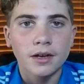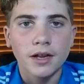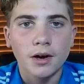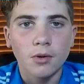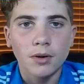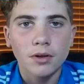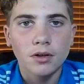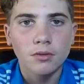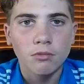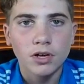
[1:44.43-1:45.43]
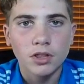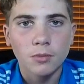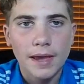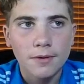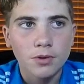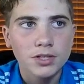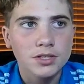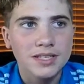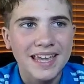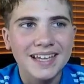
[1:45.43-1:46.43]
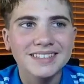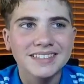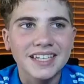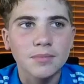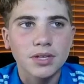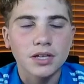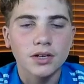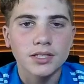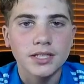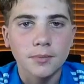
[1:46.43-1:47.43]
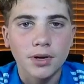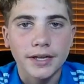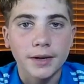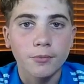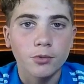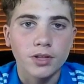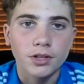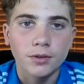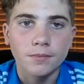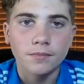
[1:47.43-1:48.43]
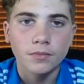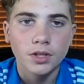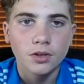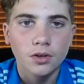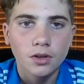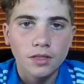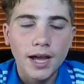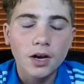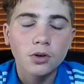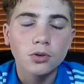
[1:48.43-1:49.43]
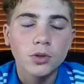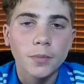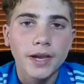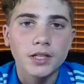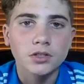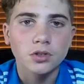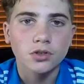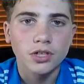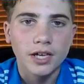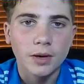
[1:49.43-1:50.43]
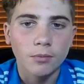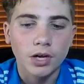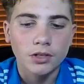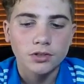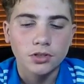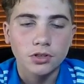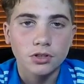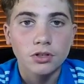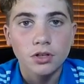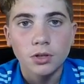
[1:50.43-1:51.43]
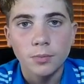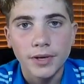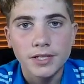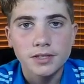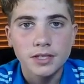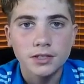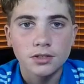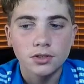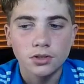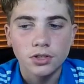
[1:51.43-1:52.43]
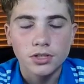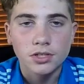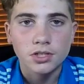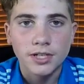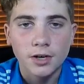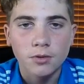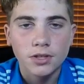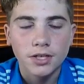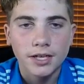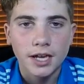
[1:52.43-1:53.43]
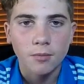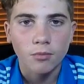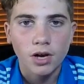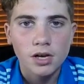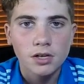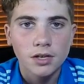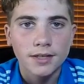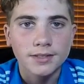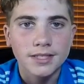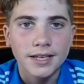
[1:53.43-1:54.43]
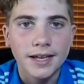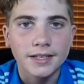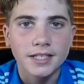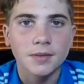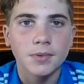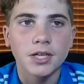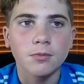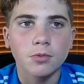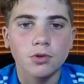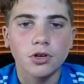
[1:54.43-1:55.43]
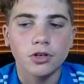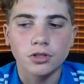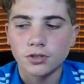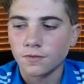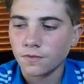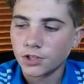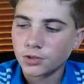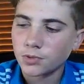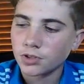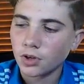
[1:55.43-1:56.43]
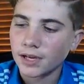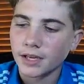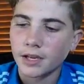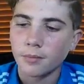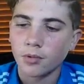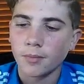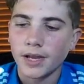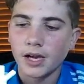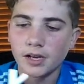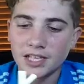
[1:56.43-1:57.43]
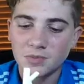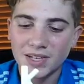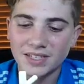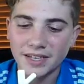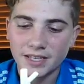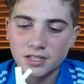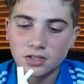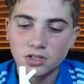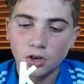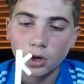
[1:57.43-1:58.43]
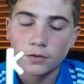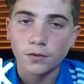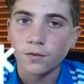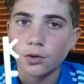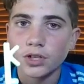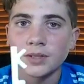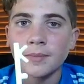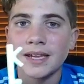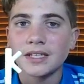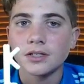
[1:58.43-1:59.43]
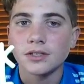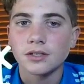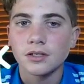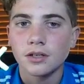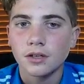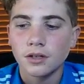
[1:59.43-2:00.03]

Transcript: Now, one of the main ones is, how deep can I send my camera with it? That all depends on your camera. So the best thing to do is to check with your camera and see how deep it will go, because the Fisherman's Eye camera mount has been tested to over 40 meters.